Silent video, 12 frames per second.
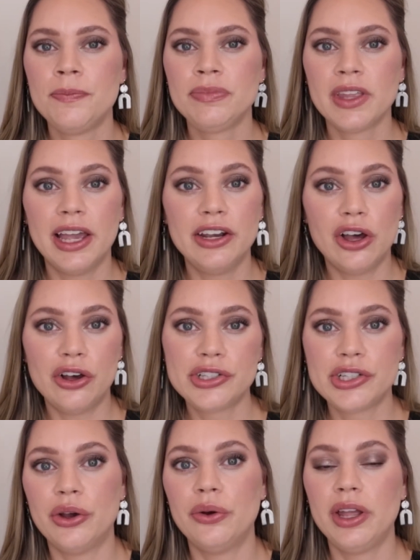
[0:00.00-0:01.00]
And
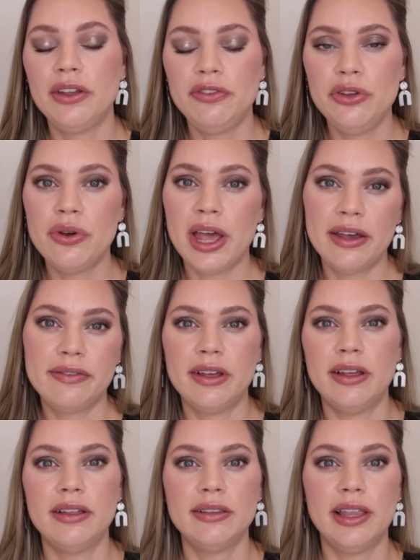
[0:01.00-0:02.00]
also, if you have
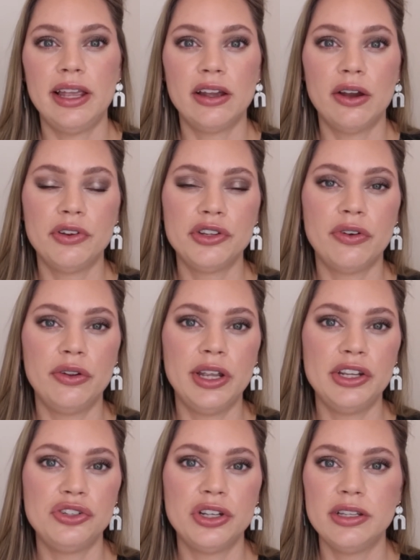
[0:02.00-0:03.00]
a light coverage
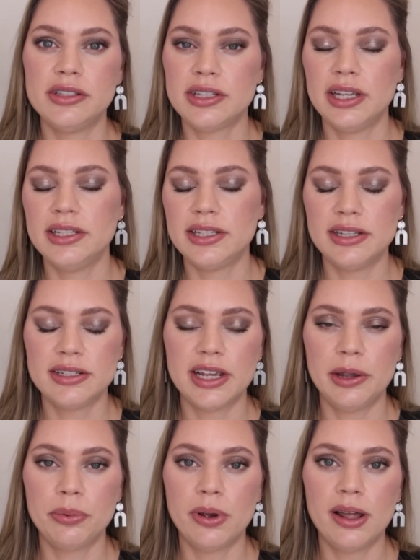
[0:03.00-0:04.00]
foundation skin tint
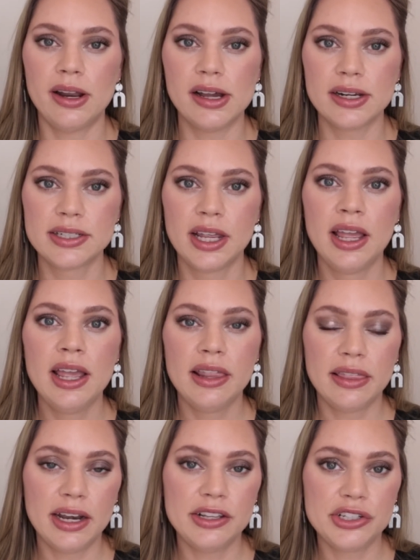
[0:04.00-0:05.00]
type product
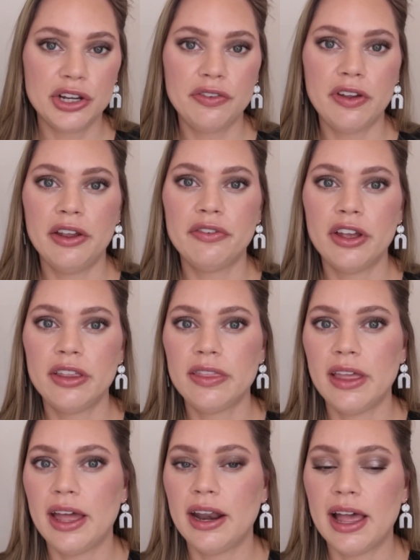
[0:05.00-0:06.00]
that is your favorite
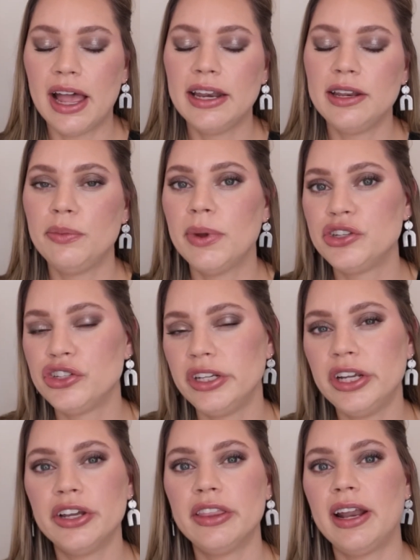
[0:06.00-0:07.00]
that I didn't mention
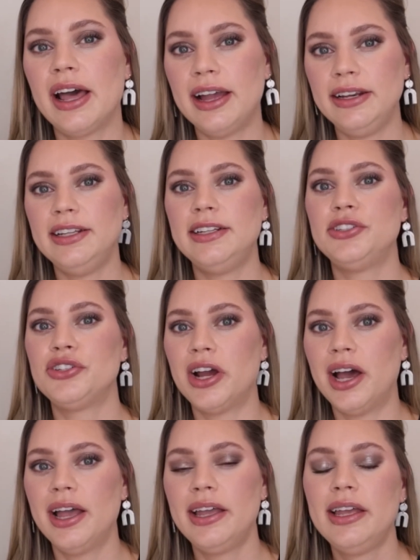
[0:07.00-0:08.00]
here and that I need to
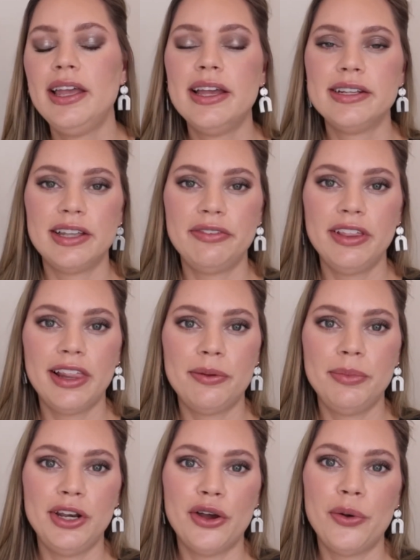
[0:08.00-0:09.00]
try, definitely let
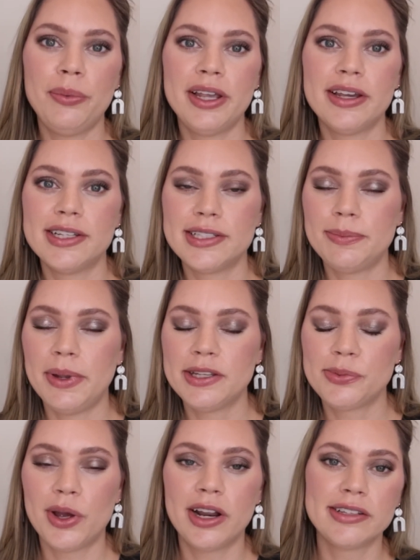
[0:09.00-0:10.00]
me know because base
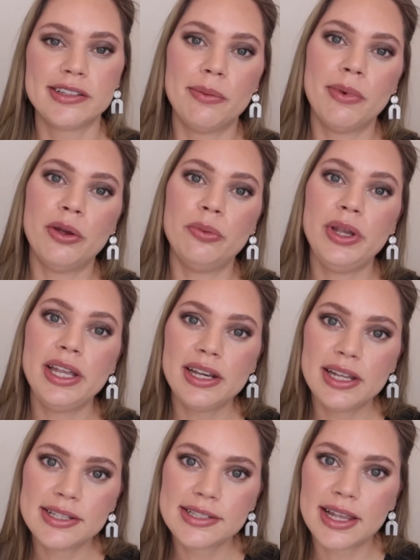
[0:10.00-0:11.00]
products are my
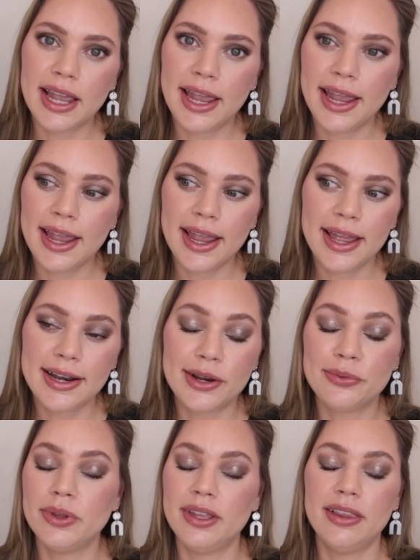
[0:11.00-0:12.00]
weakness and I
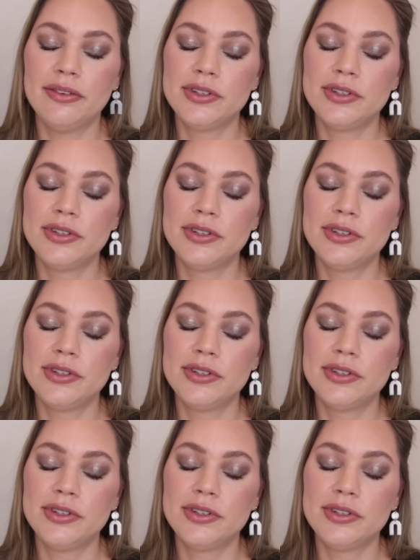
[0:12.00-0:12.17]
really love